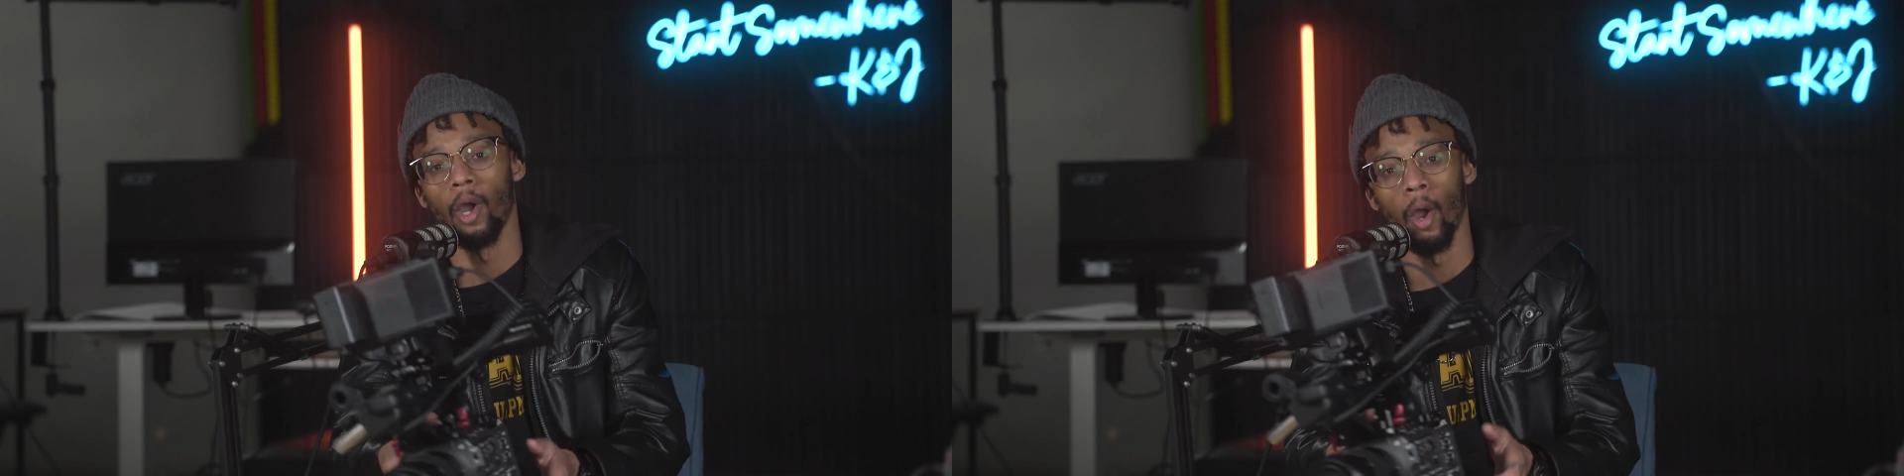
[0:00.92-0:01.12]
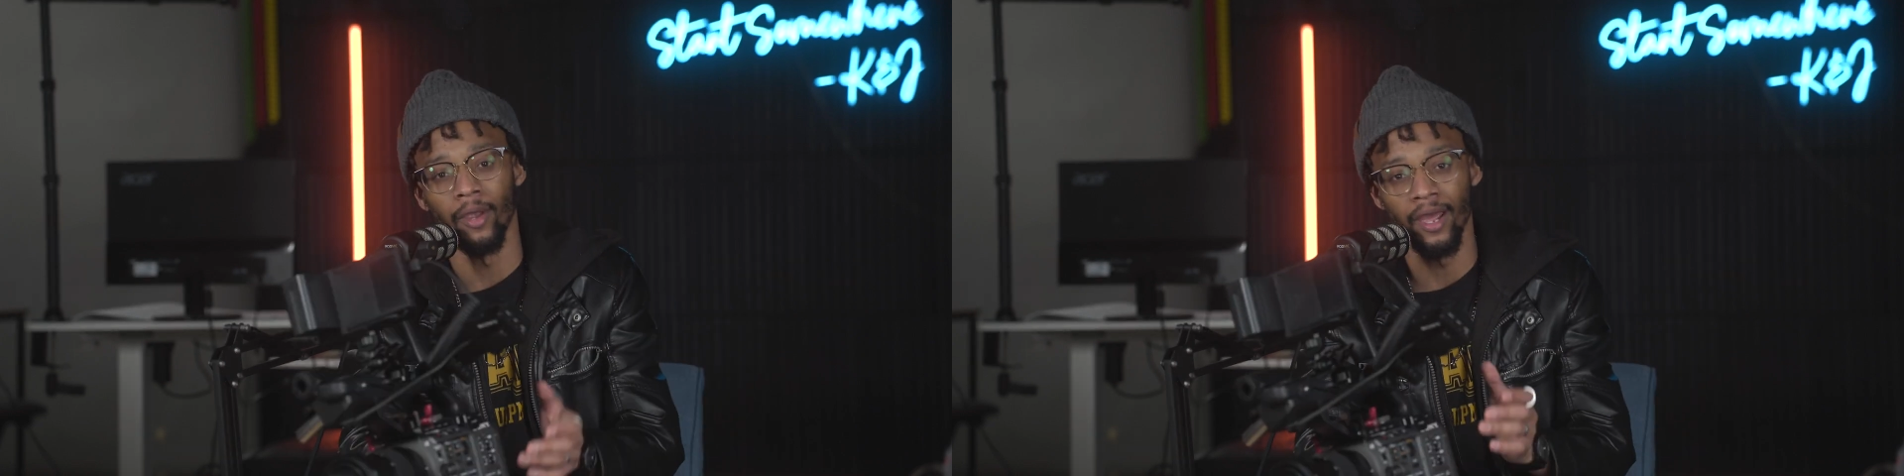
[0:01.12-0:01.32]

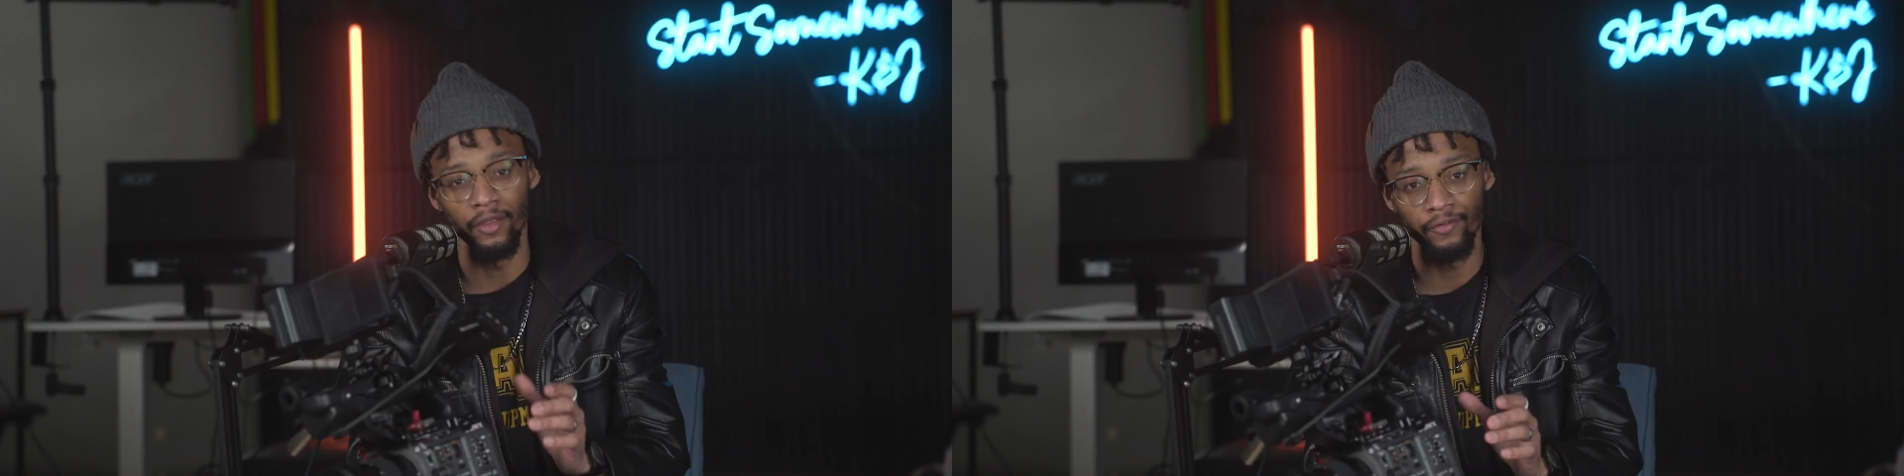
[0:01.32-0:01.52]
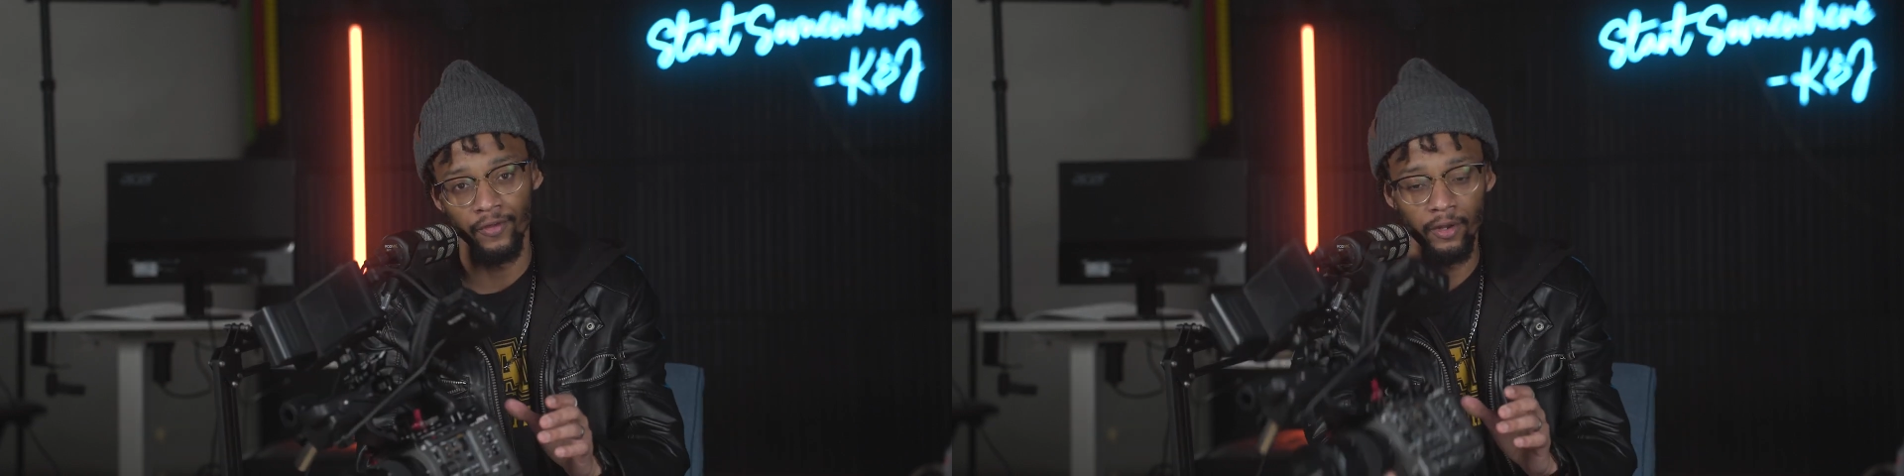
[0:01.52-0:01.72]
Okay,
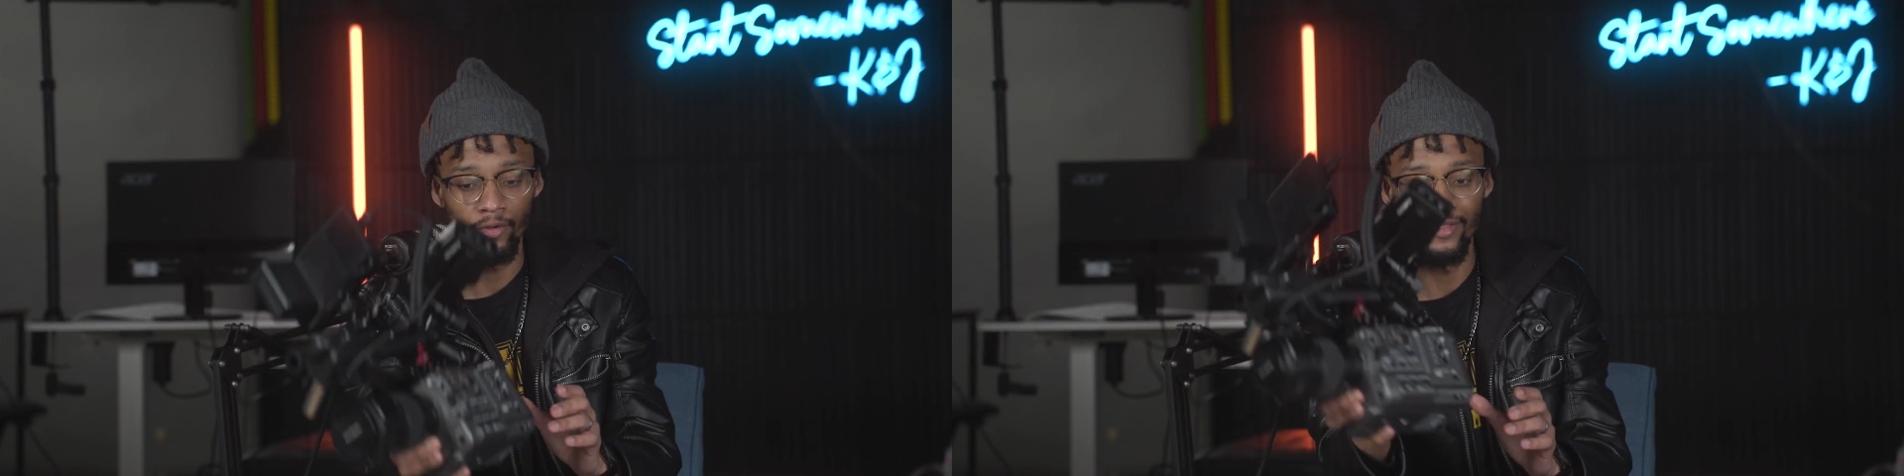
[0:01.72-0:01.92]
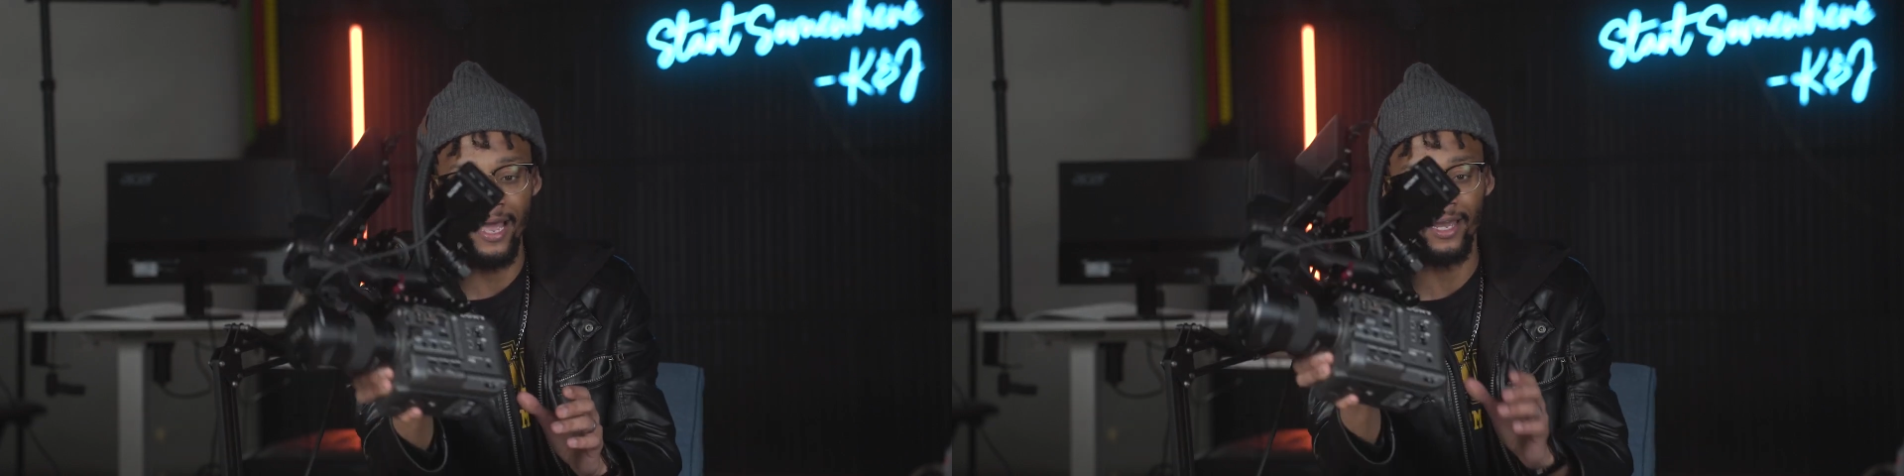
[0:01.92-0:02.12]
this video
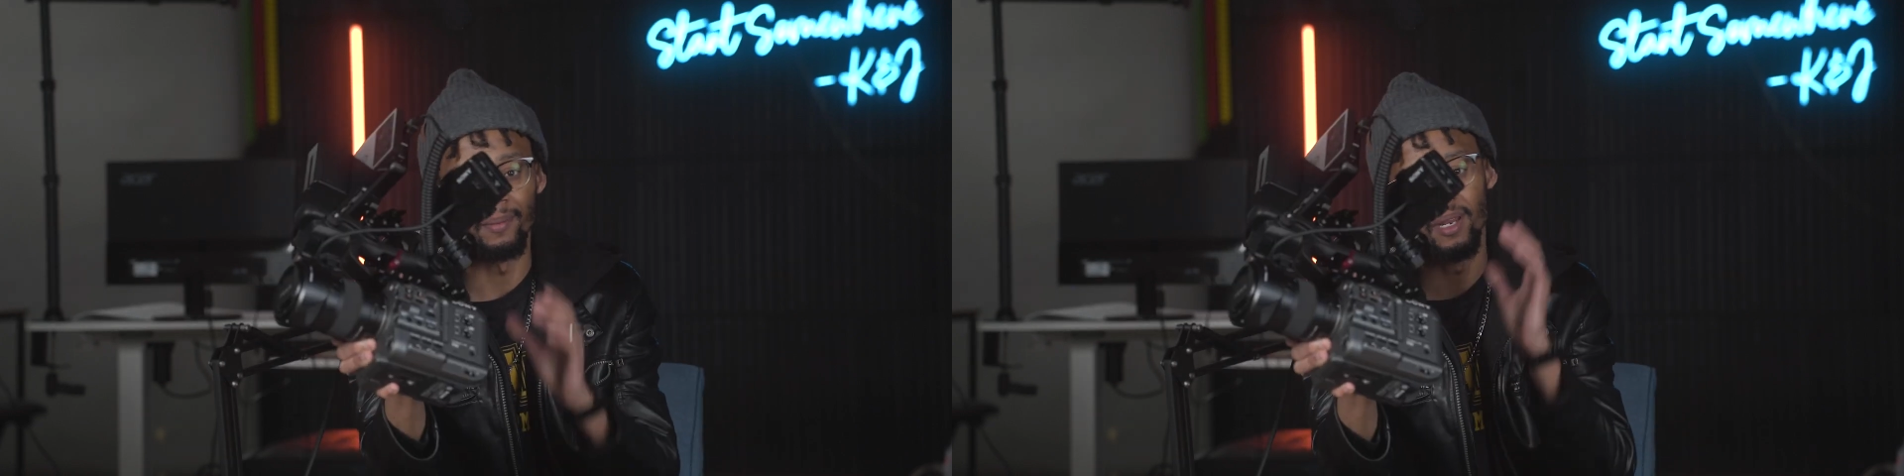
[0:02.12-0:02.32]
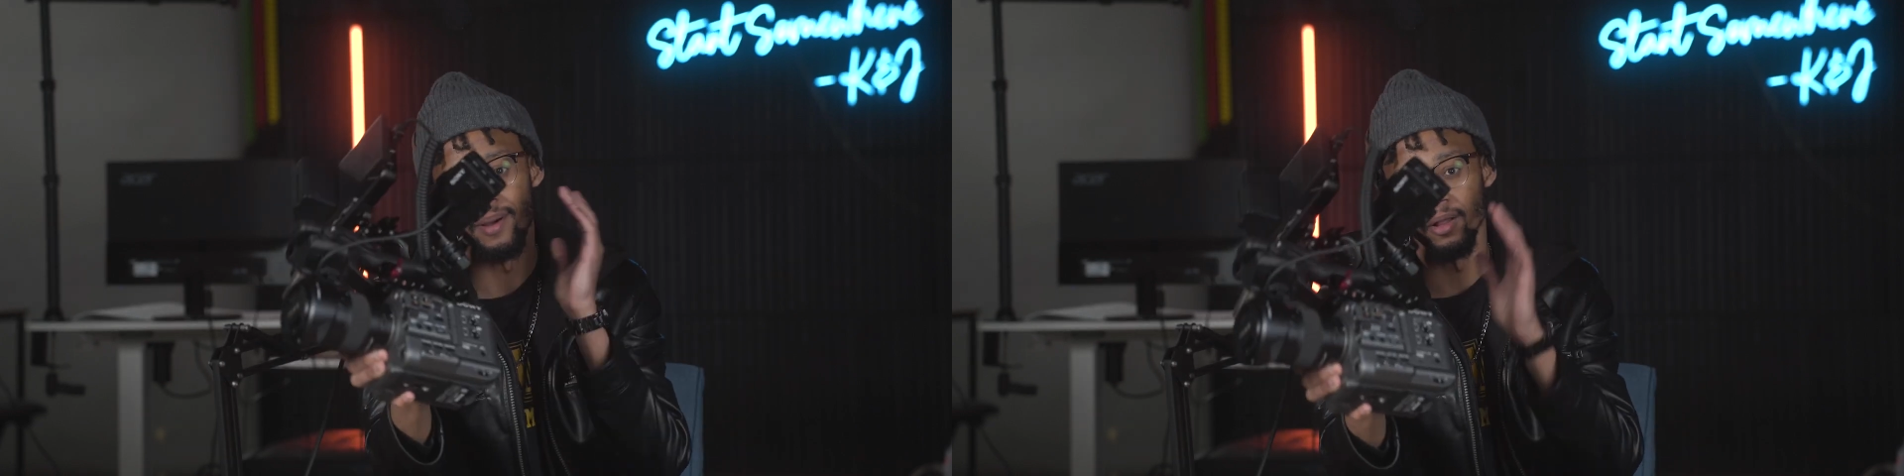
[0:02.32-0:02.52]
is not going
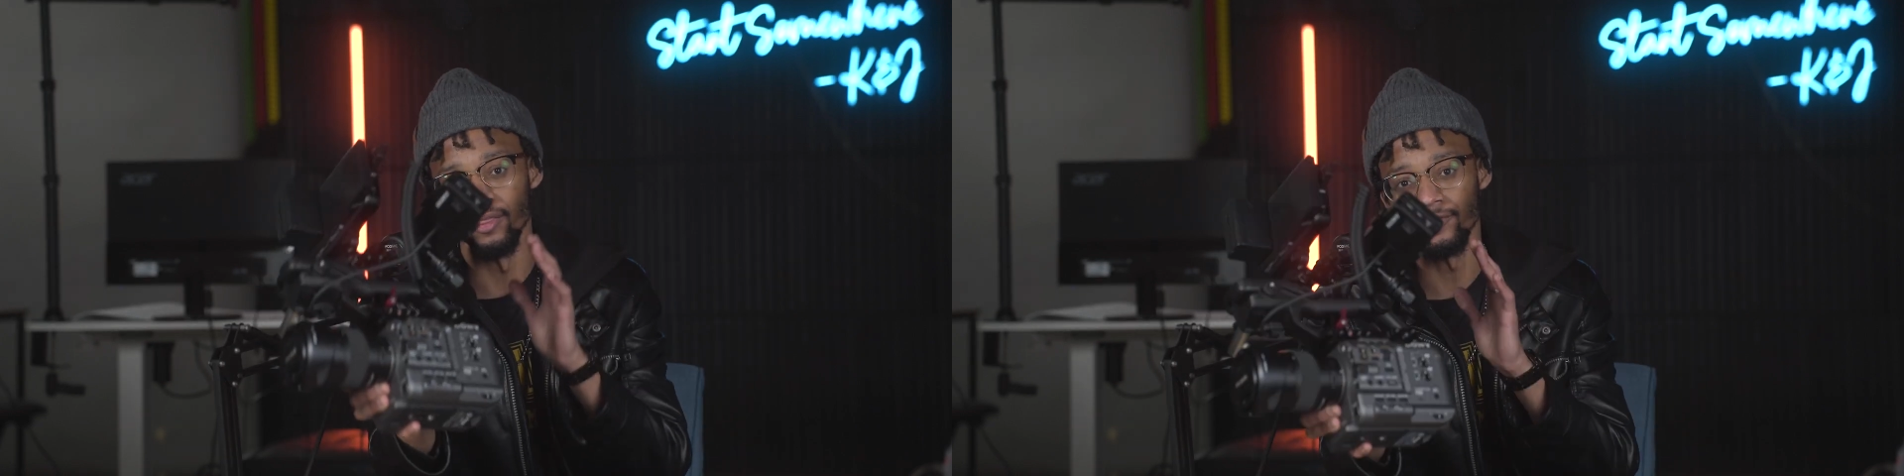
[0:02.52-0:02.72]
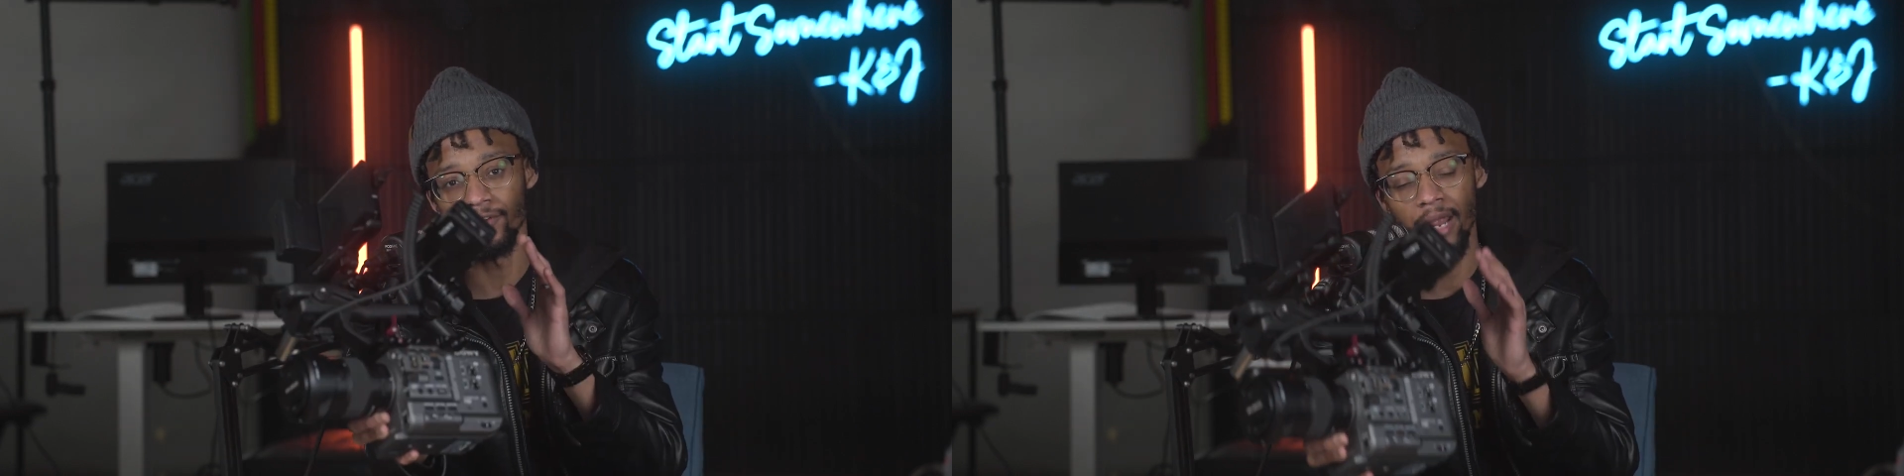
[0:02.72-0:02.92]
to be about
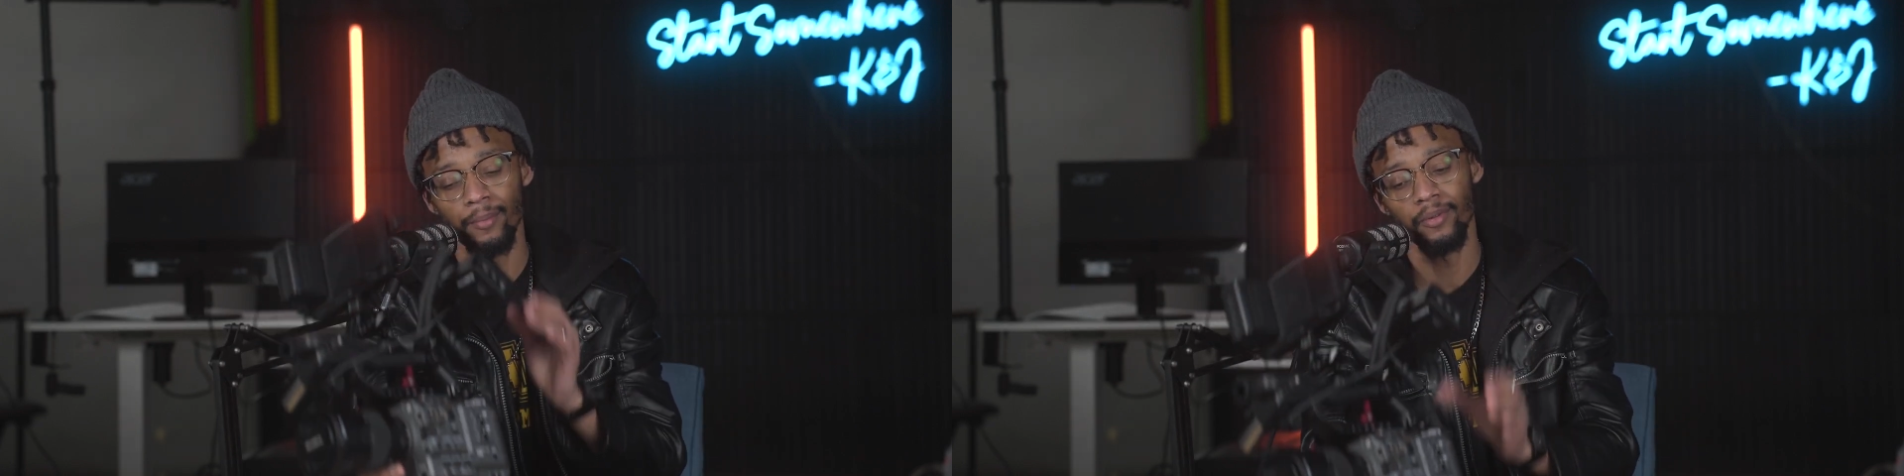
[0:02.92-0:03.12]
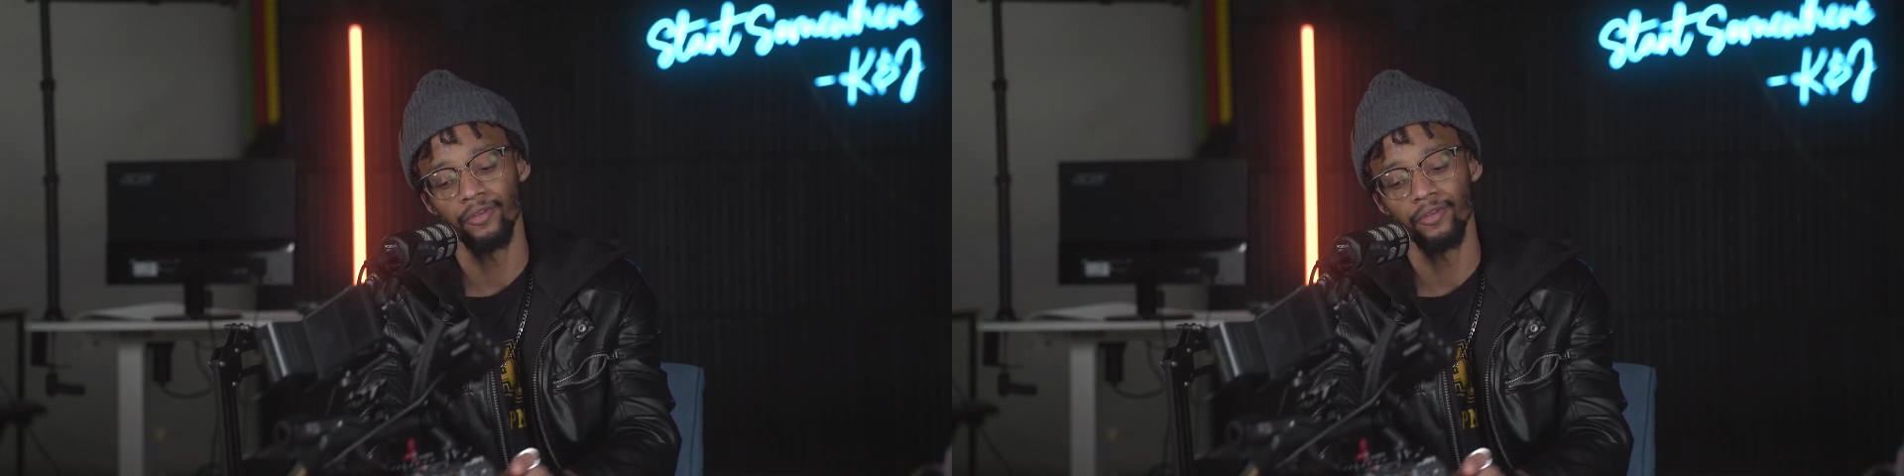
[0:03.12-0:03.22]
this camera.